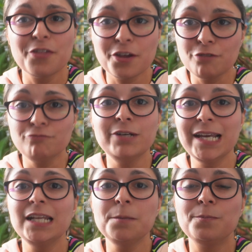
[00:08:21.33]
that are
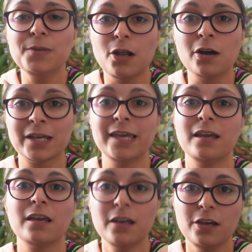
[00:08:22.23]
really
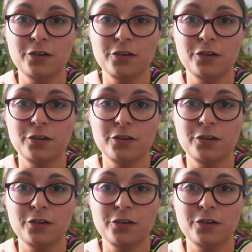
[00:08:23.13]
blocking